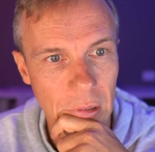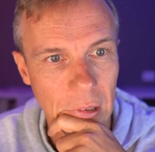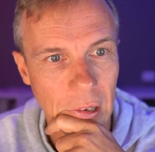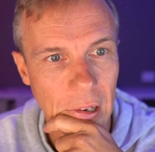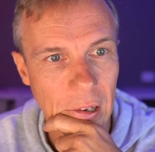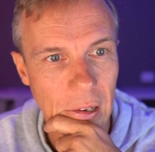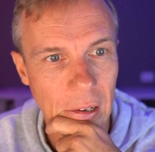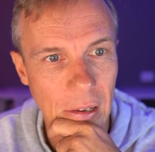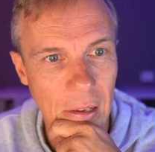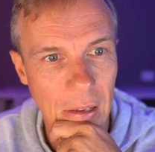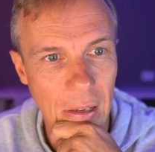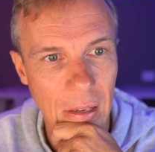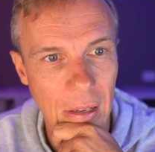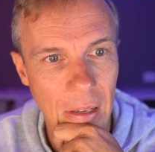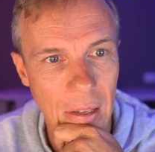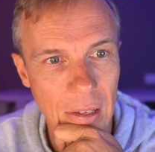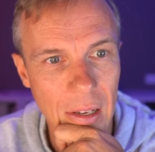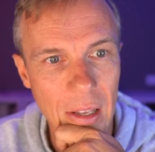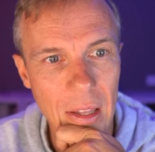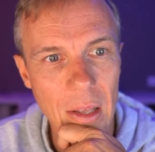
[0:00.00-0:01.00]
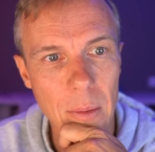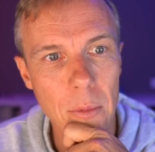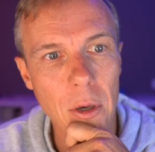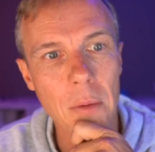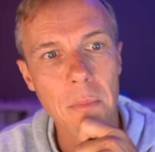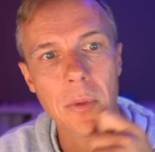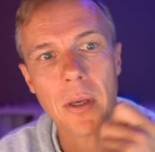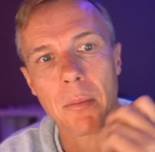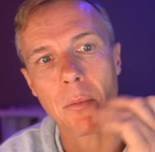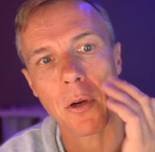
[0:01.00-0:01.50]
Yeah, that
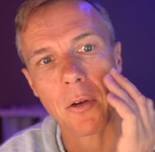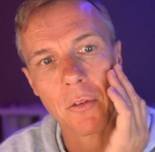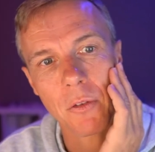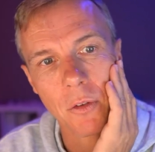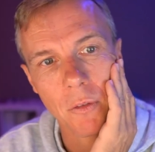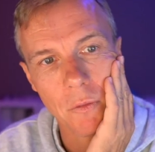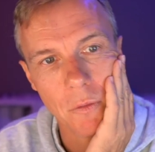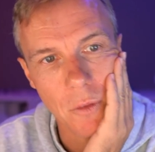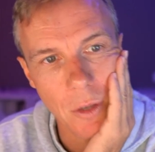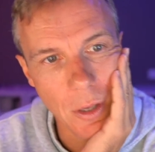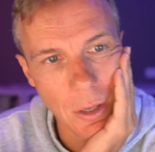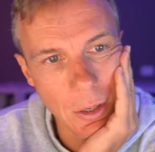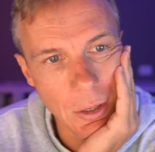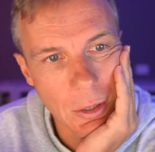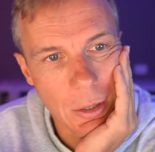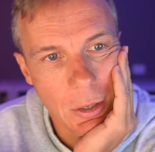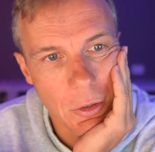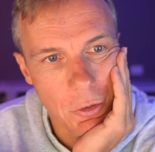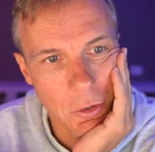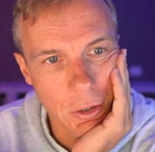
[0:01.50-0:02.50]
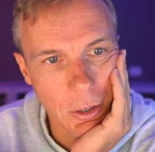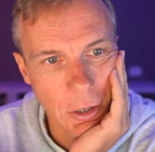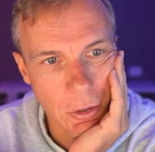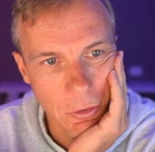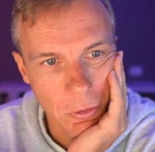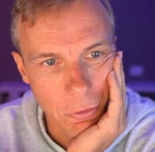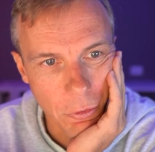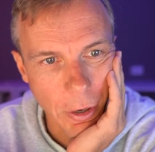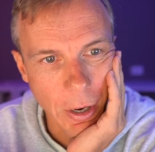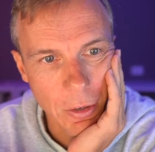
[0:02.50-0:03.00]
might be a Microsoft
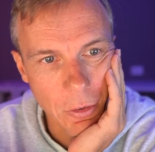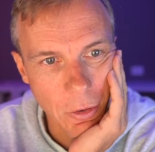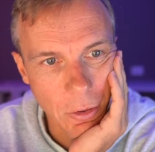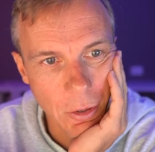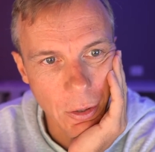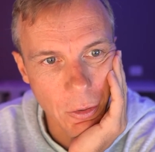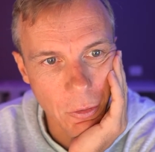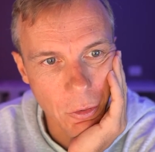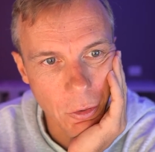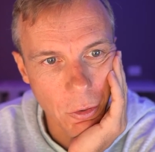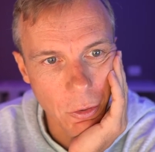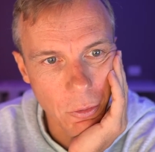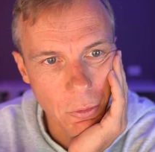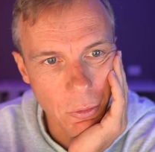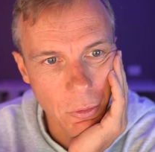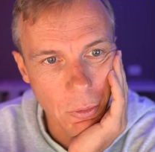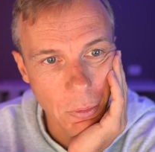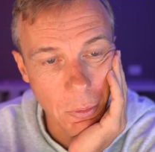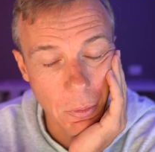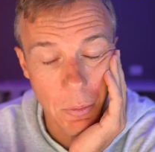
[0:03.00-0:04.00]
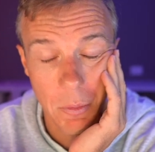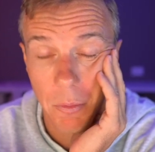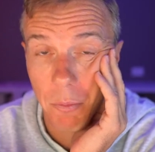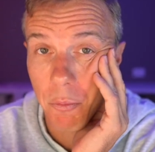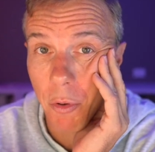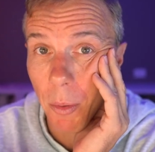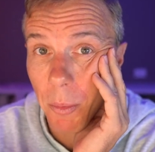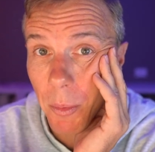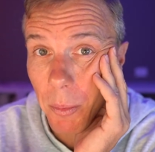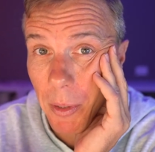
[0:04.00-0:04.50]
Education Reactor thing too.
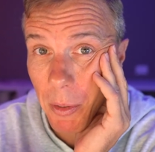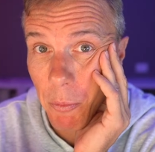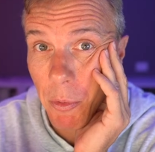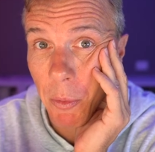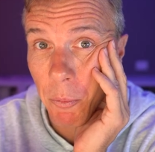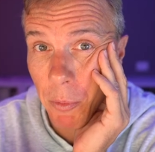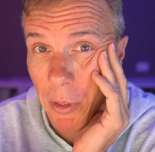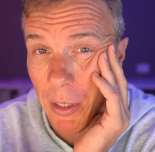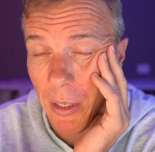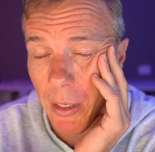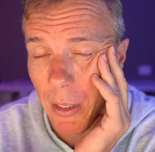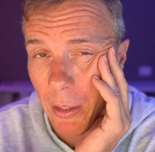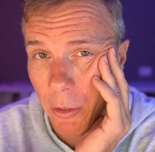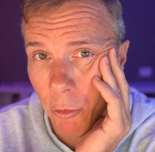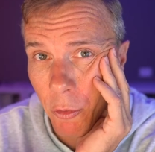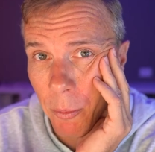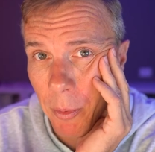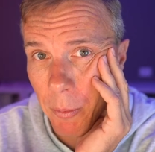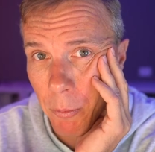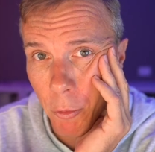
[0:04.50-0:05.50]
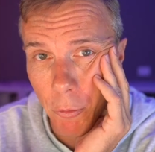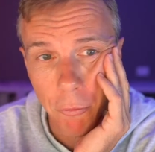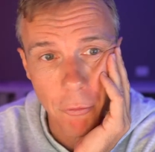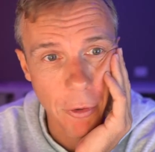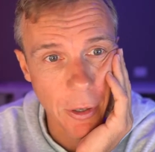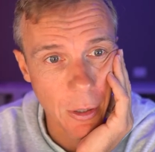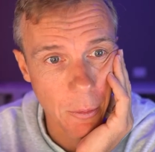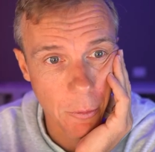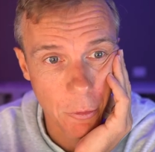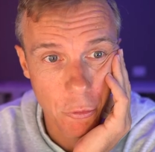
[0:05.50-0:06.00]
Probably when we get a little bit more
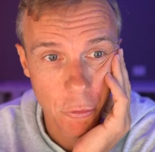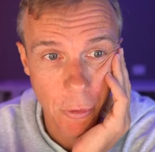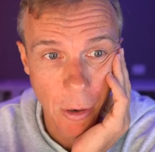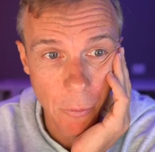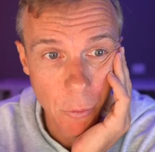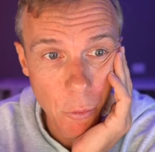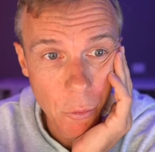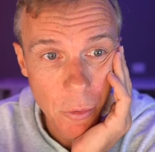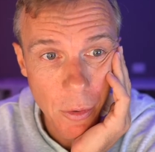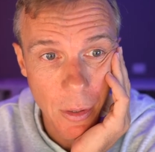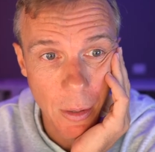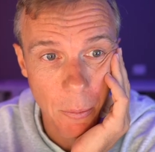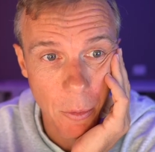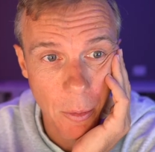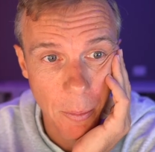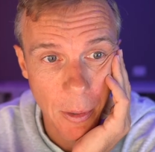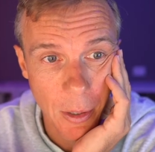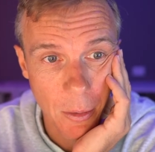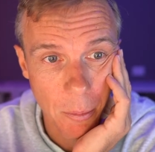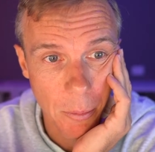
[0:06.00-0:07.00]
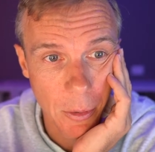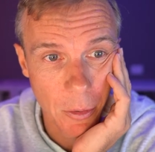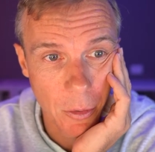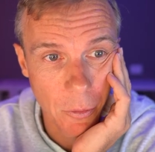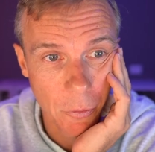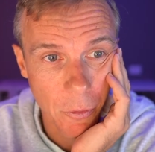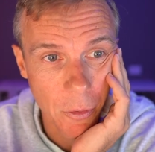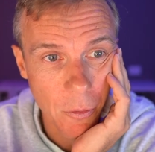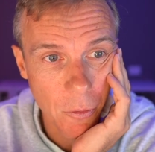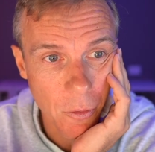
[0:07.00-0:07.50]
freedom of travel, that might make a big
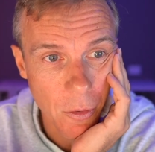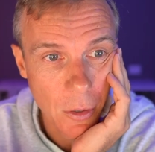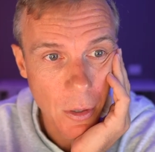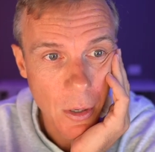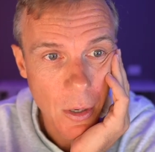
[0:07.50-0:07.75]
difference.